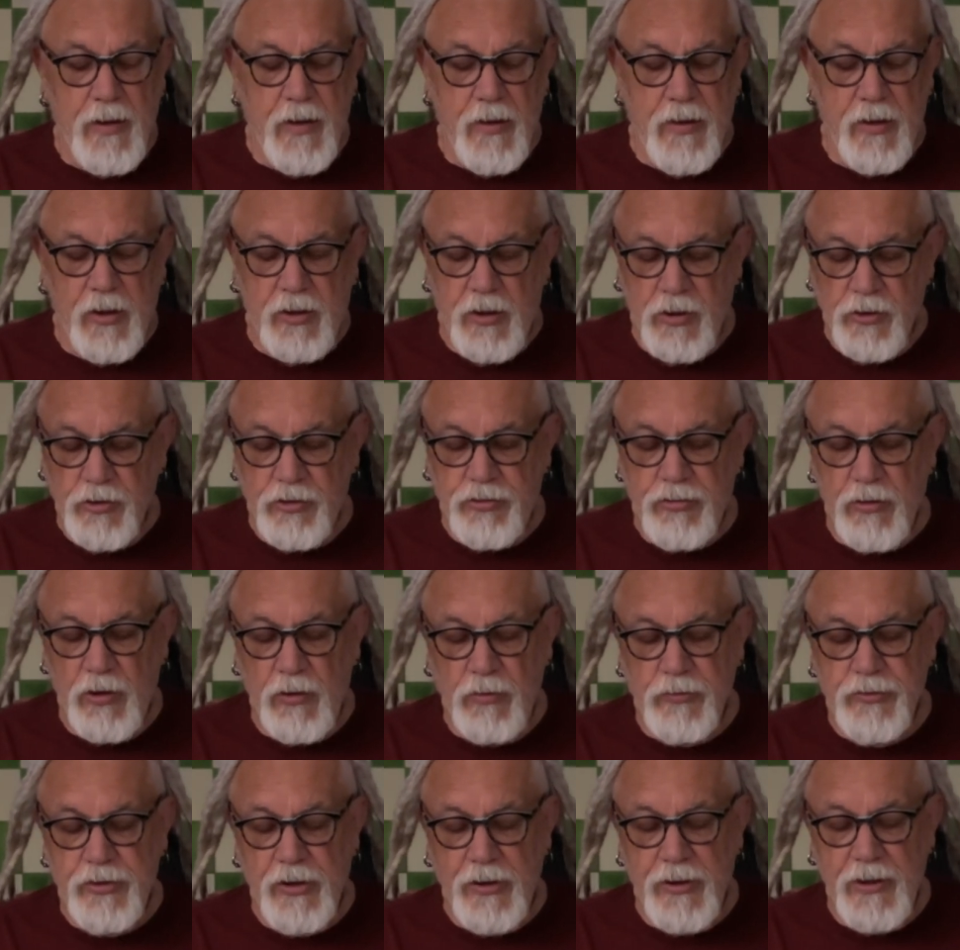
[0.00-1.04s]
The
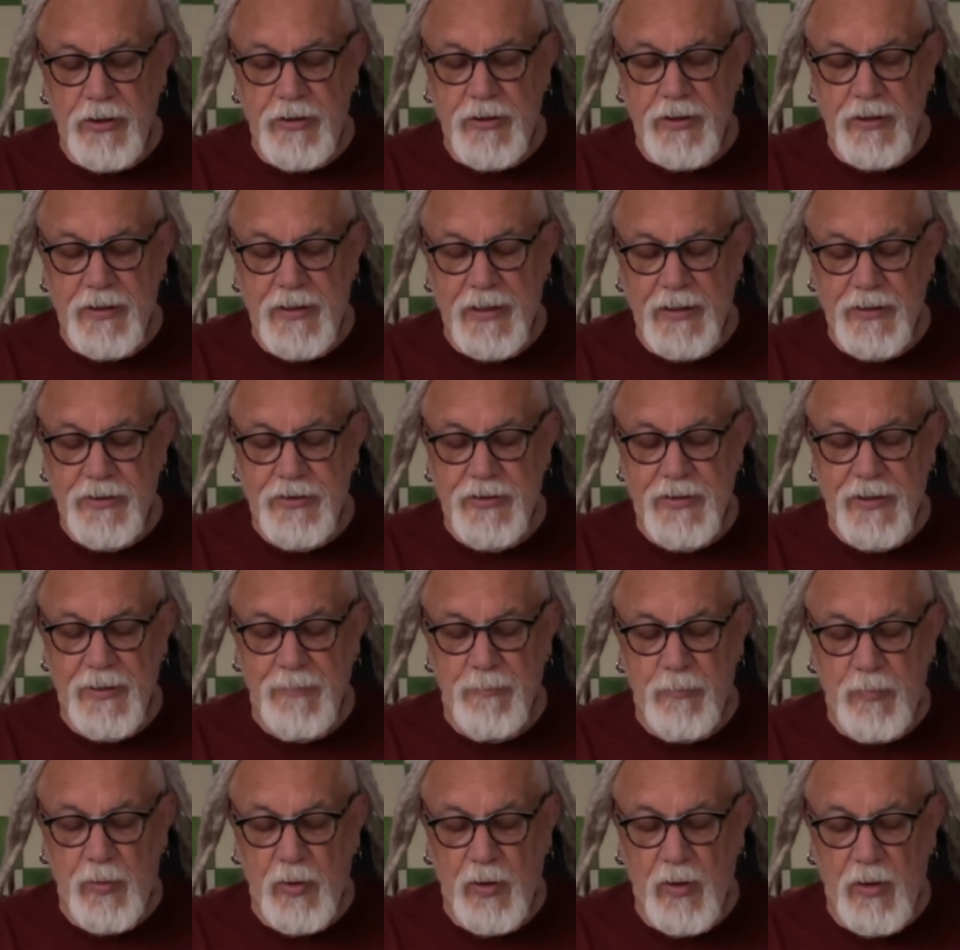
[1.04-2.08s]
controls on it are dead
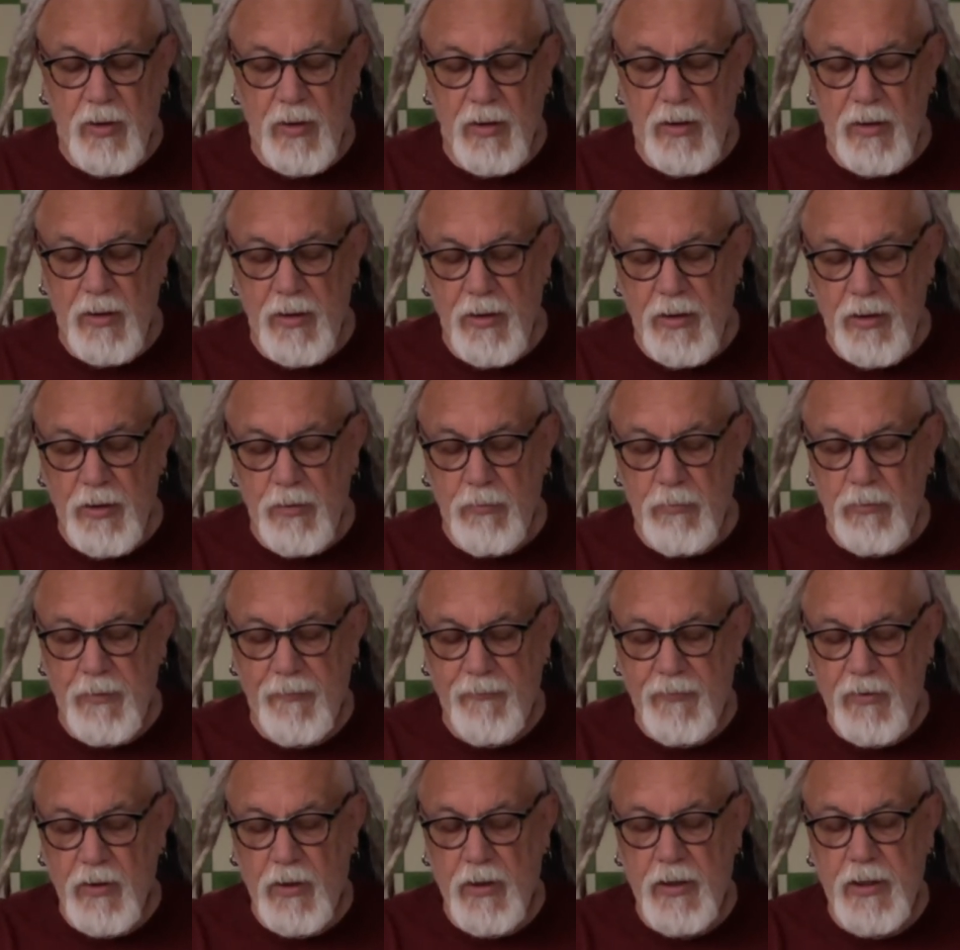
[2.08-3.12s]
simple.
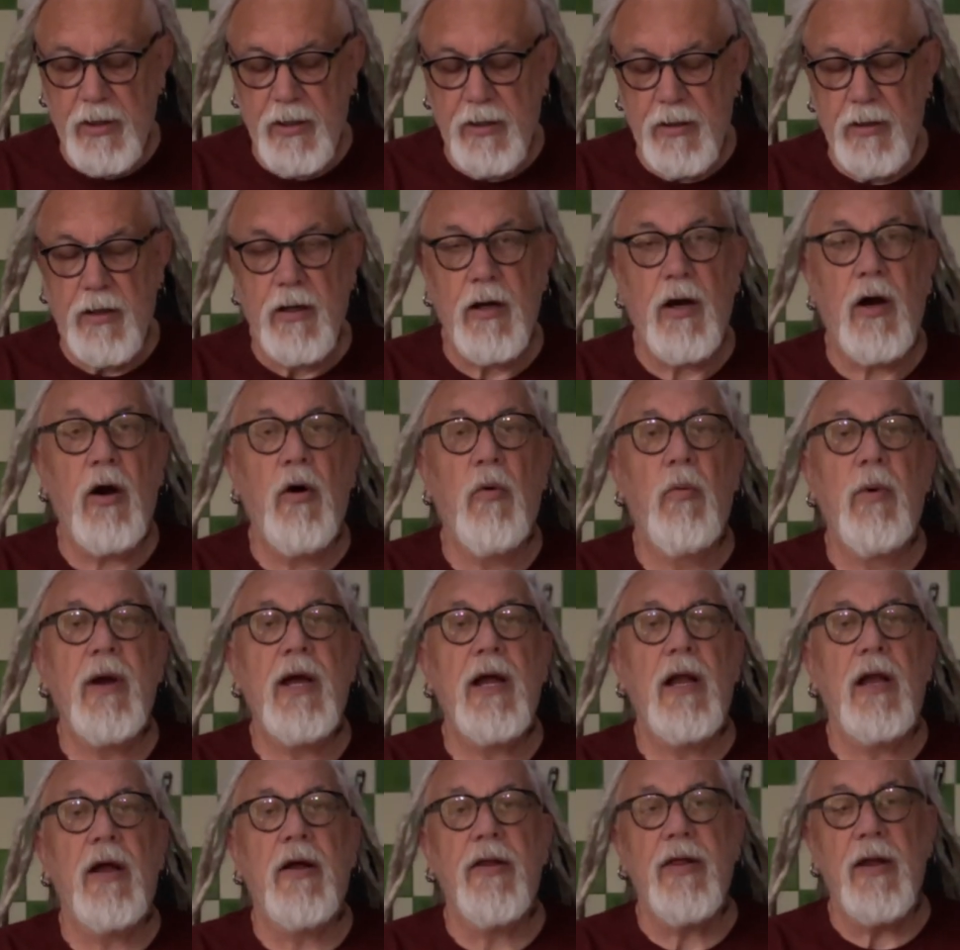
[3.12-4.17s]
We've got a
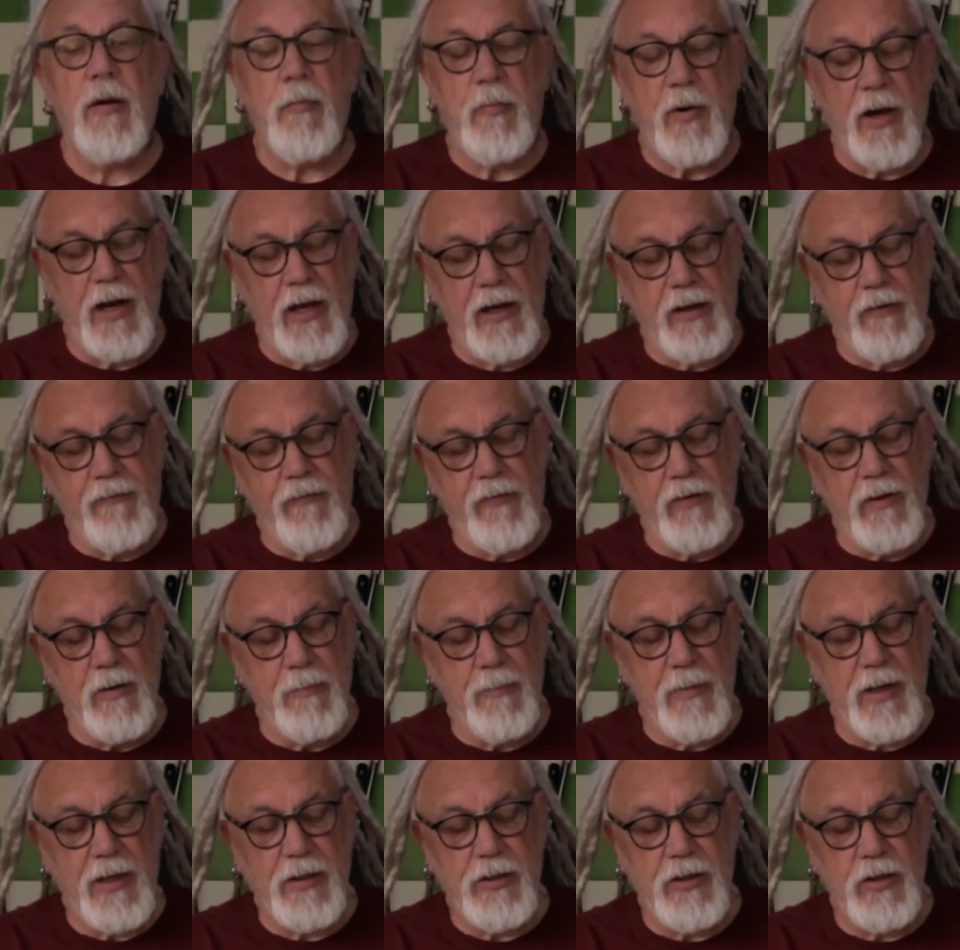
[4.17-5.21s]
wheel on the back for the
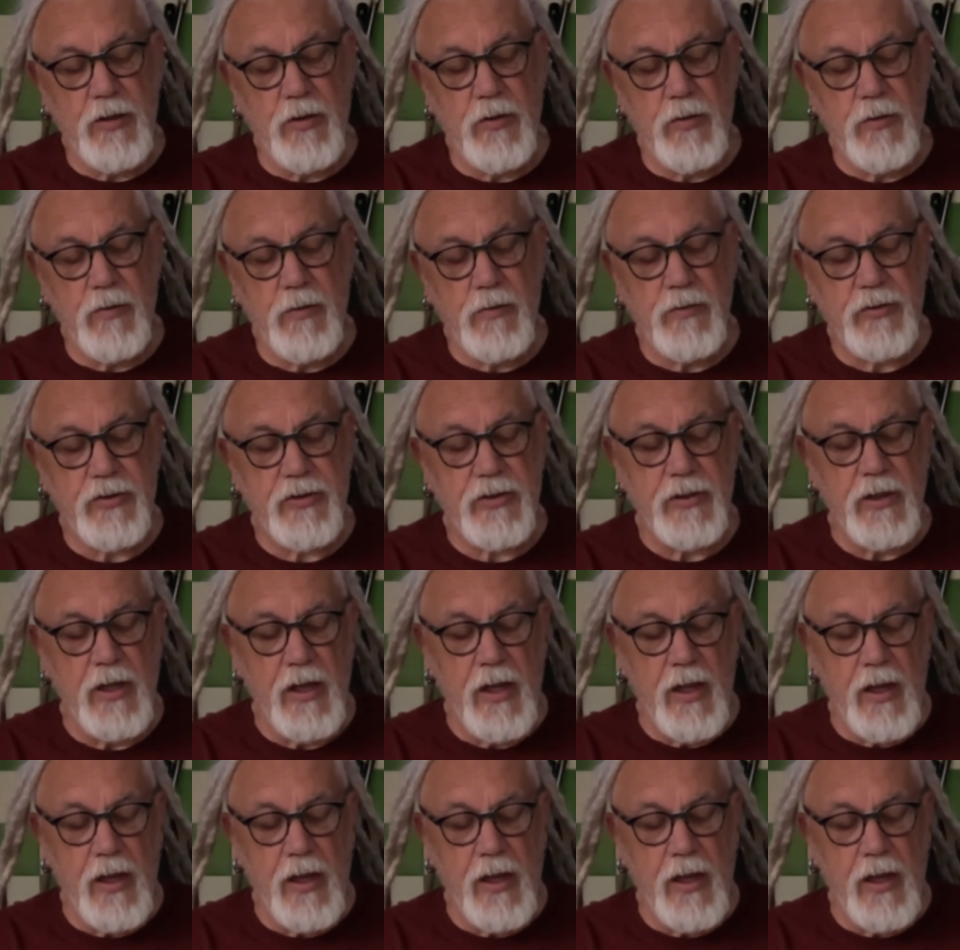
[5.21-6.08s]
menus.